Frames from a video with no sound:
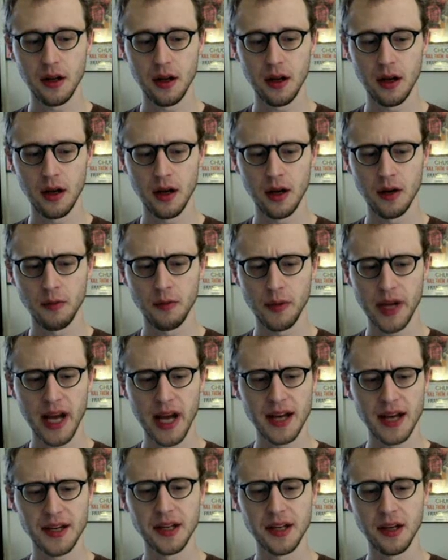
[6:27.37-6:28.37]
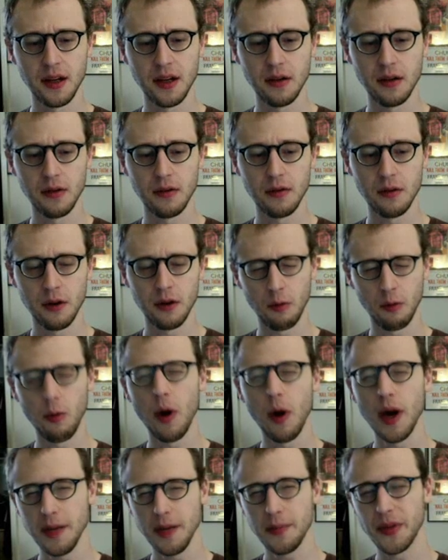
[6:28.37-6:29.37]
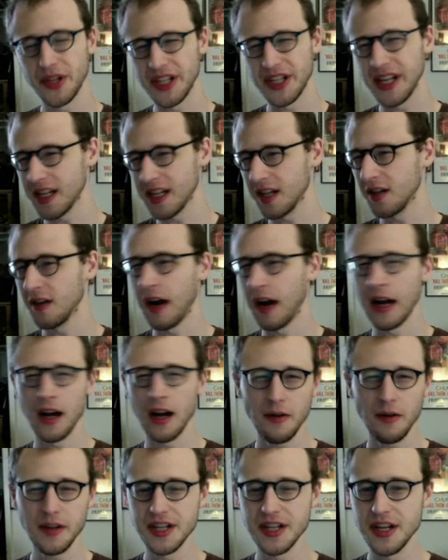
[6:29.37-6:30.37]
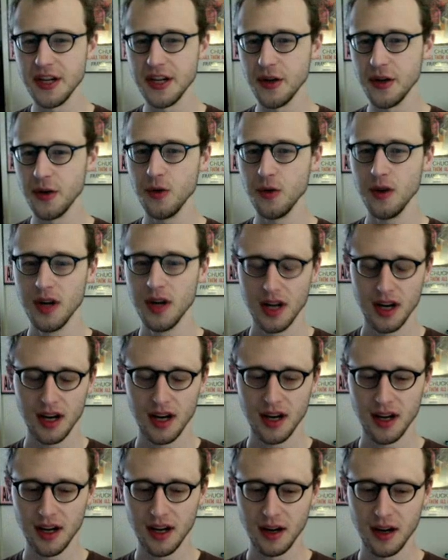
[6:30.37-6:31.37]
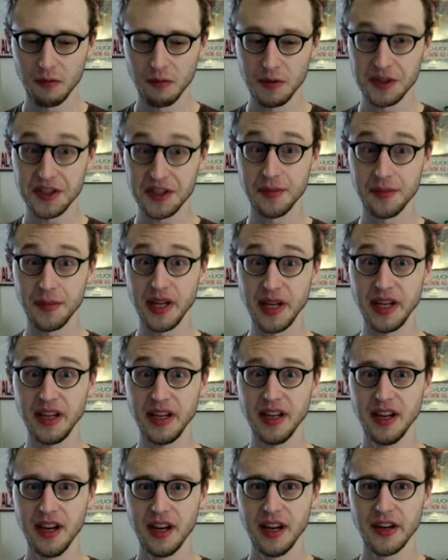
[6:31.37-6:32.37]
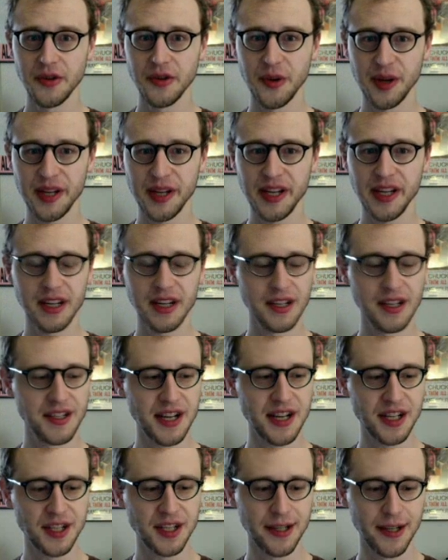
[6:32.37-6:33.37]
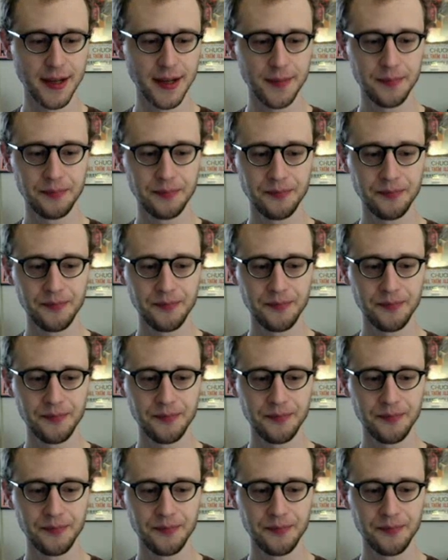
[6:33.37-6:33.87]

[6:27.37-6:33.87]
uh, we had to or one in particular, I always knew uh, was going to be tricky because actually